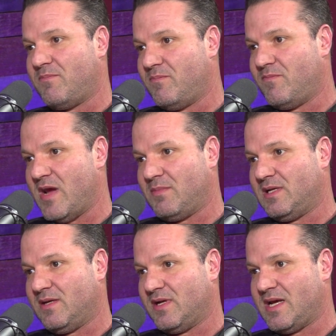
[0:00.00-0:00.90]
family
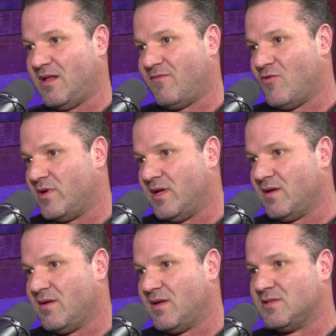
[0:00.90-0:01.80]
lived in California,
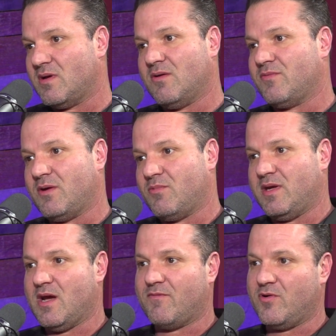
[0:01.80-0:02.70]
and so I don't think we
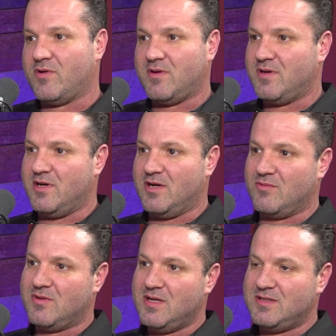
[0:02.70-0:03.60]
offered, you know,
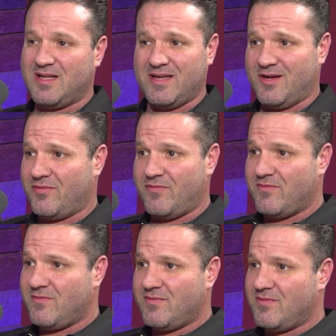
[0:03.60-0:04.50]
telehealth
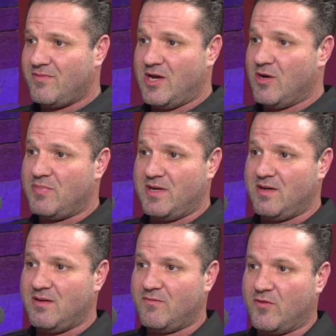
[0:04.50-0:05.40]
therapy
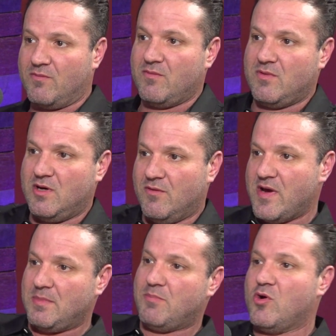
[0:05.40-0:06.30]
for, you know,
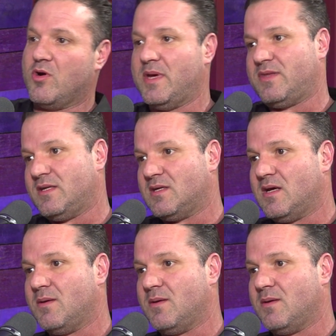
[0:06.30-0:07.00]
family program at that time.